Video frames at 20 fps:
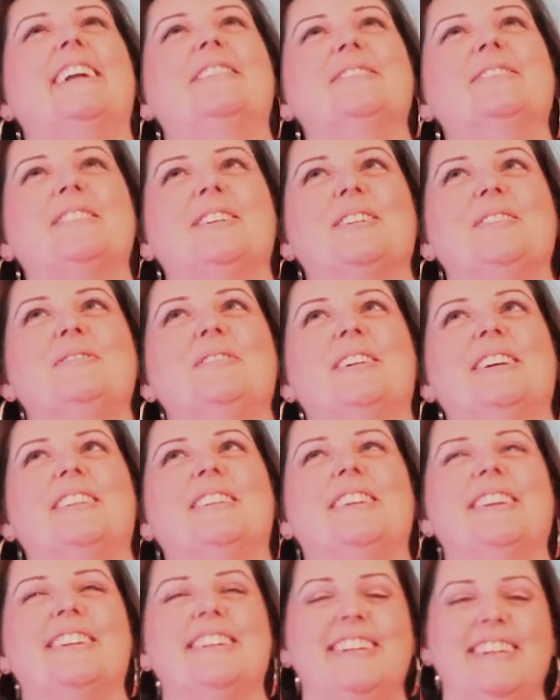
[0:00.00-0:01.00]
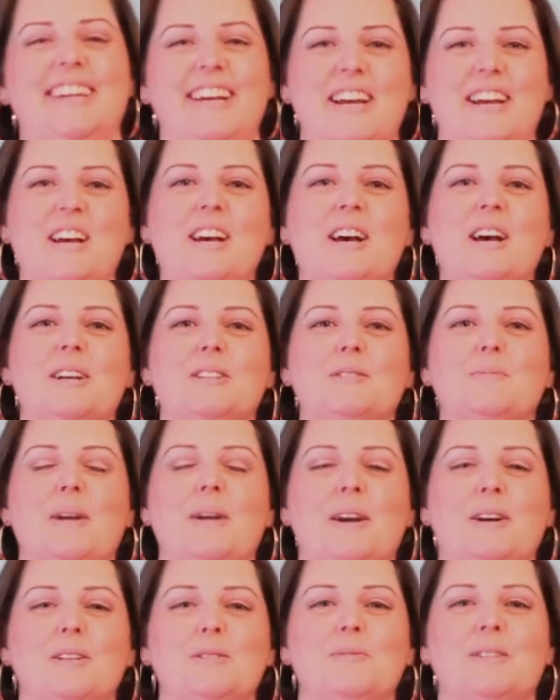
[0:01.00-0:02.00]
I was like, oh my god. As my
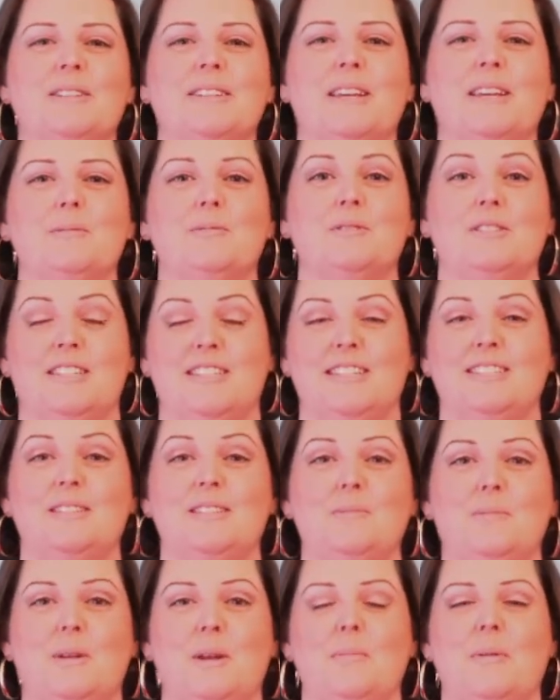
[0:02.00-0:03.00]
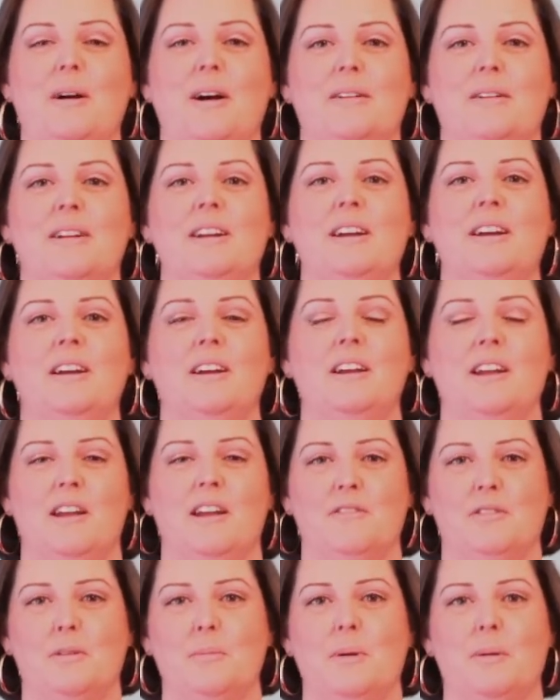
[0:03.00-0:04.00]
husband keeps teasing me about
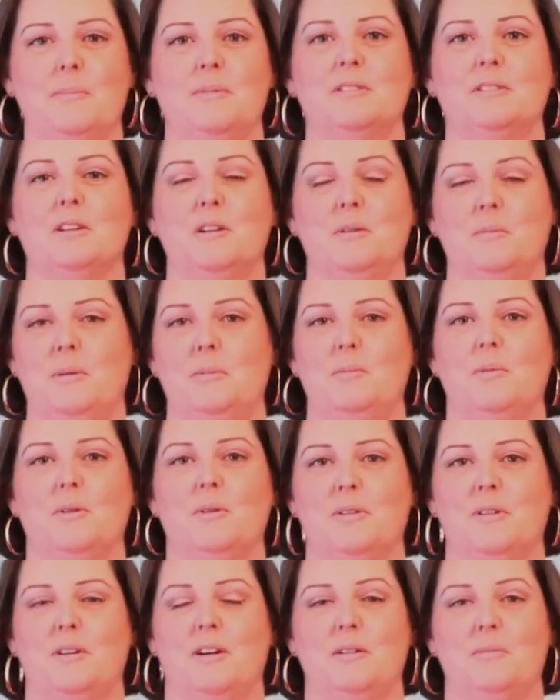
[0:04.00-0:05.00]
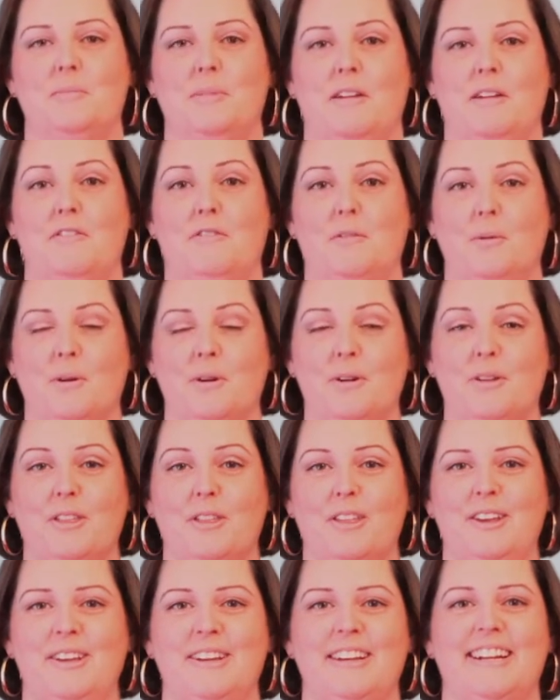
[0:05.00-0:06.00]
if the baby's going to be born on May 4th,
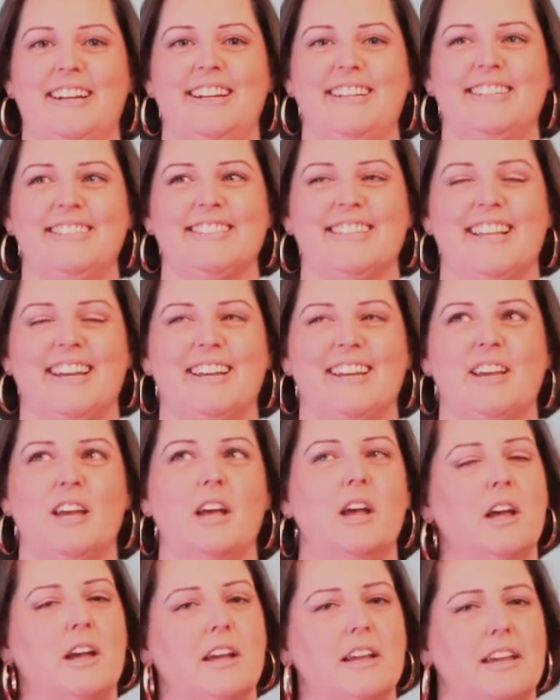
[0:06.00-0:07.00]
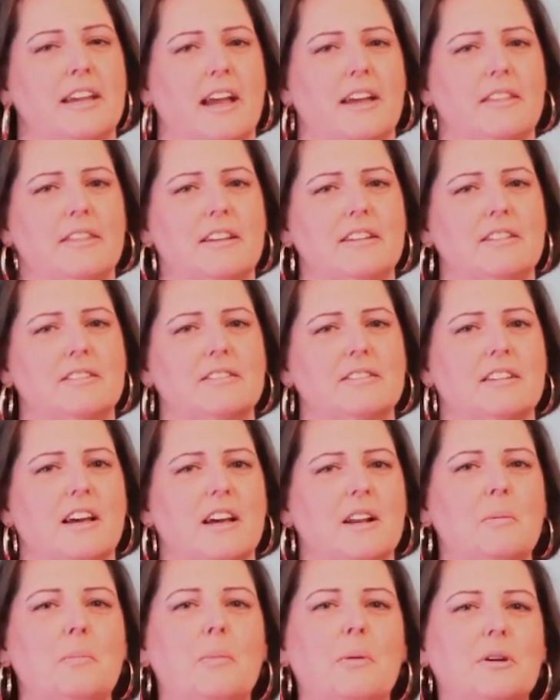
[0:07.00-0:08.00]
and he's like, can't they just
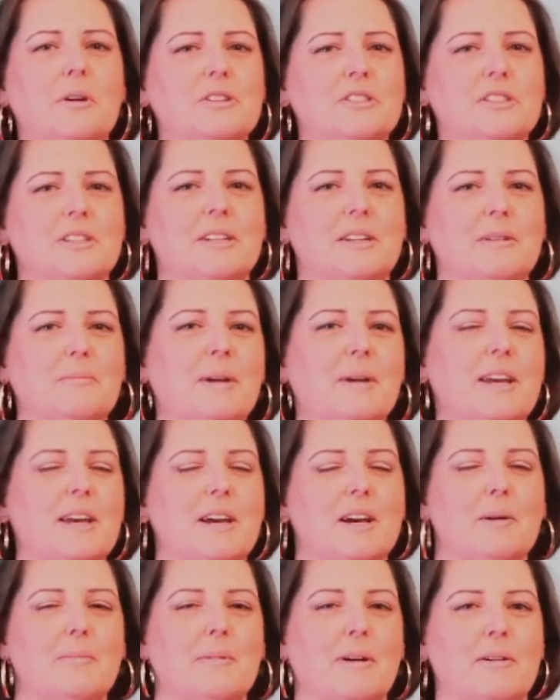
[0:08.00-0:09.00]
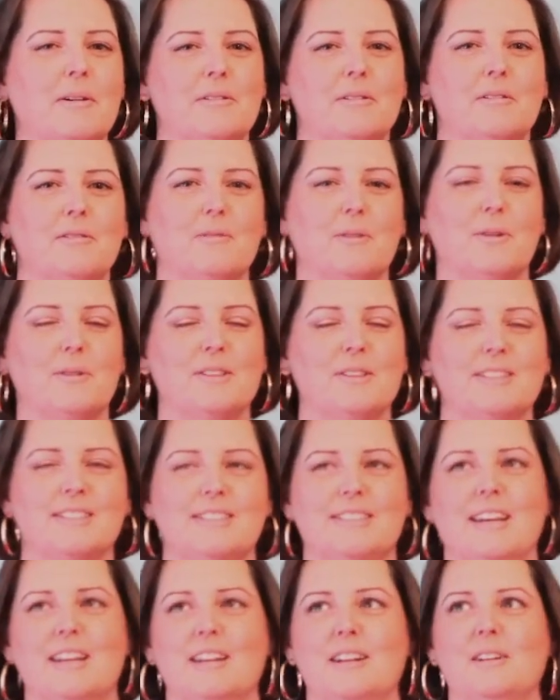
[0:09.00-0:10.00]
kind of push it and make it come out on the 4th
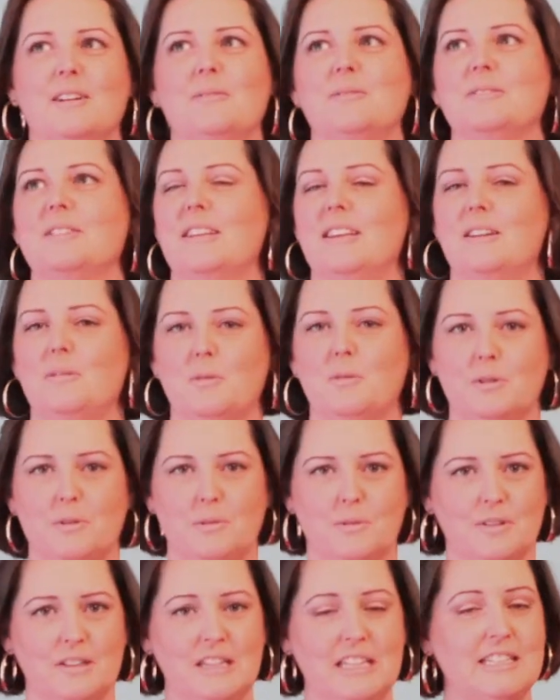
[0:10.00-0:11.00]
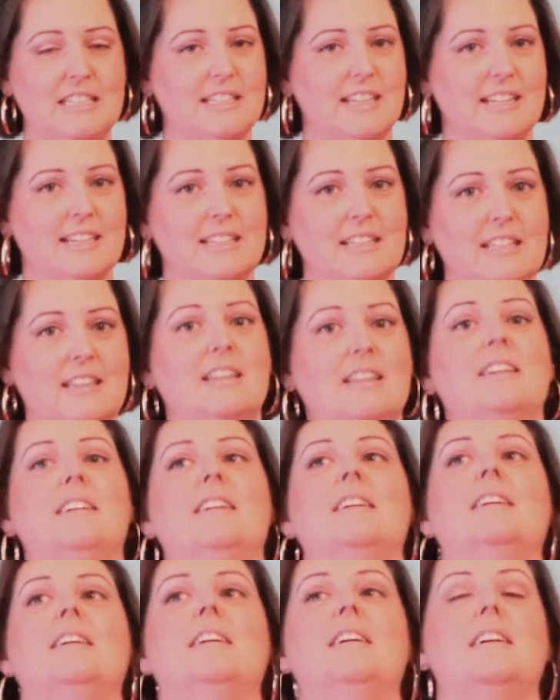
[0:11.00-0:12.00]
instead? And I was like, we're due on the 6th.
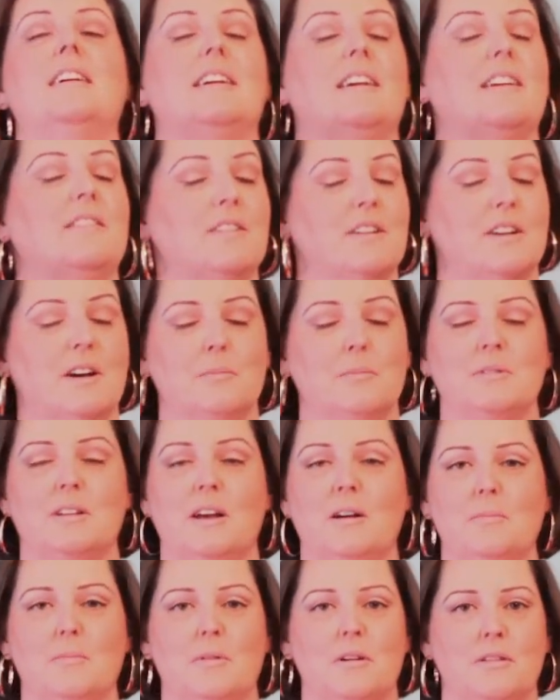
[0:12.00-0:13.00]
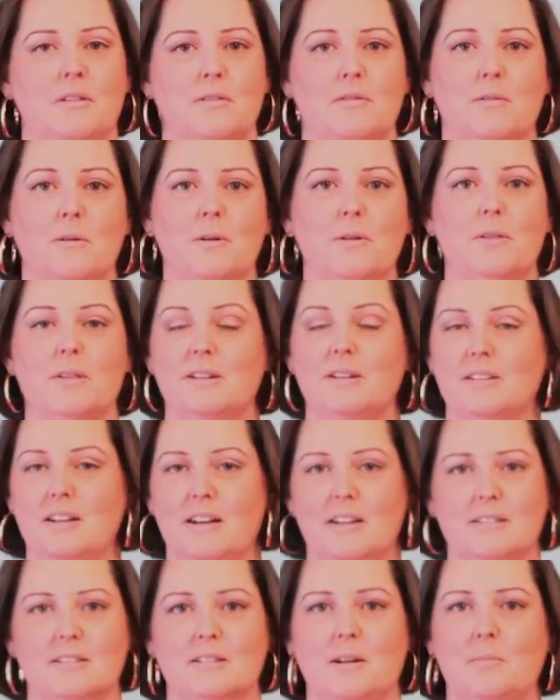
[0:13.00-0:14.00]
If it comes out on the 4th, it
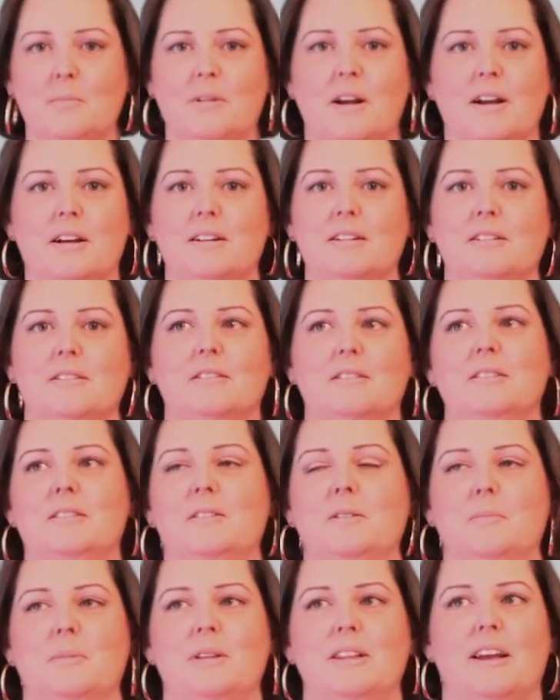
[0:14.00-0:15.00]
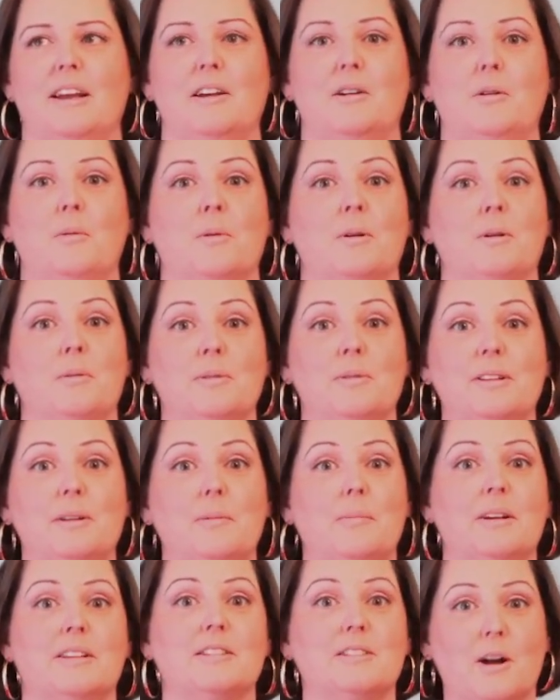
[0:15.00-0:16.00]
does. I'm not going to be like, we're really
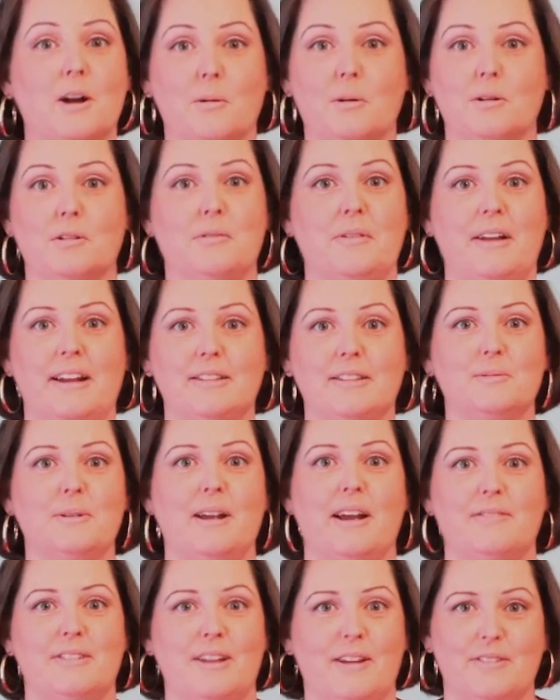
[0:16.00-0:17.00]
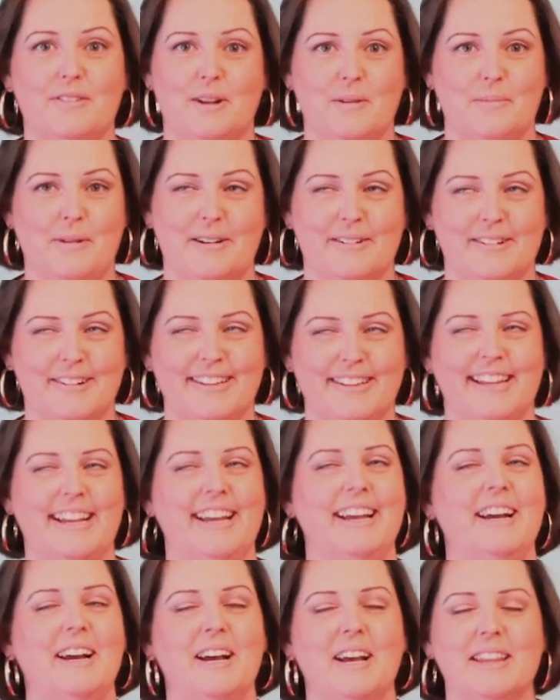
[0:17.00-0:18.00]
big Star Wars fans, we have to have it come out early.
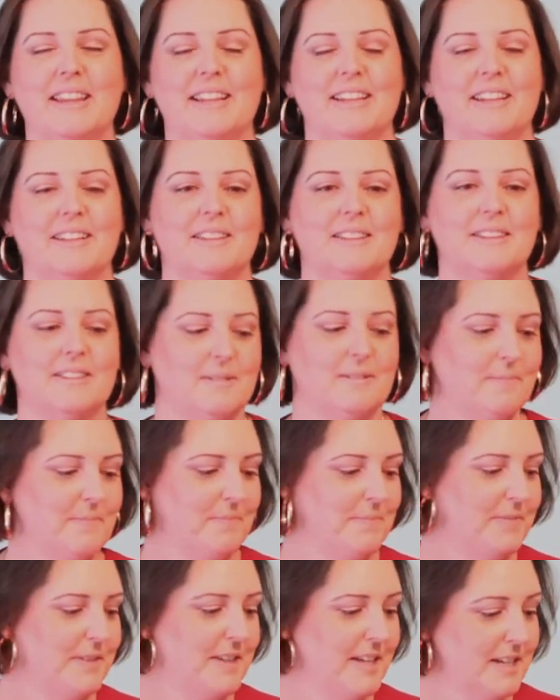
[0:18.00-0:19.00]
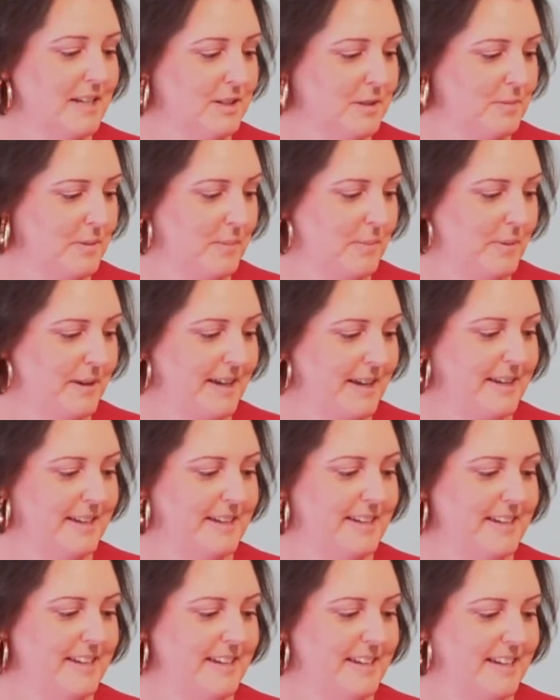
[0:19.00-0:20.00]
Yes, Sweet Pea.
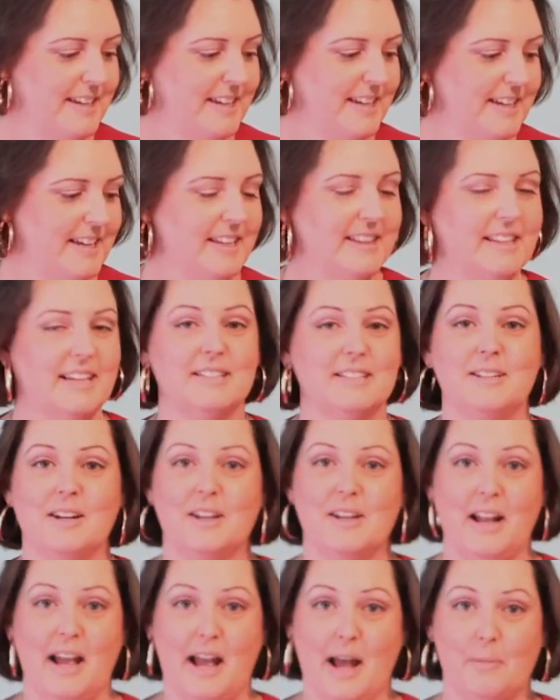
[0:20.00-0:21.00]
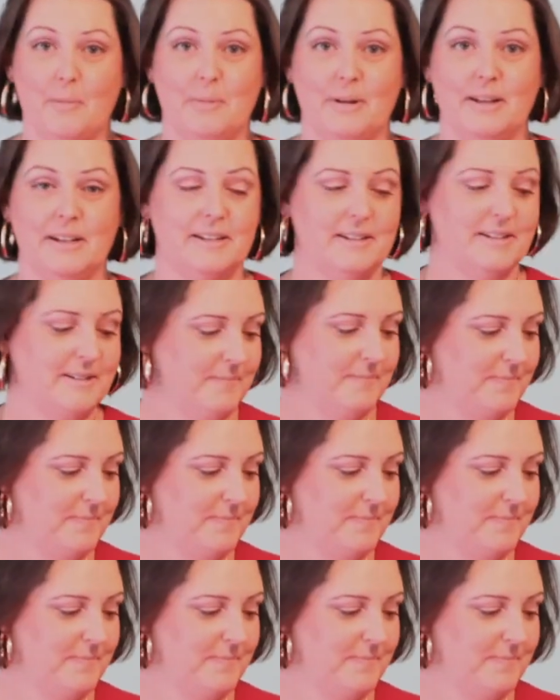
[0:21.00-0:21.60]
That's not going to happen.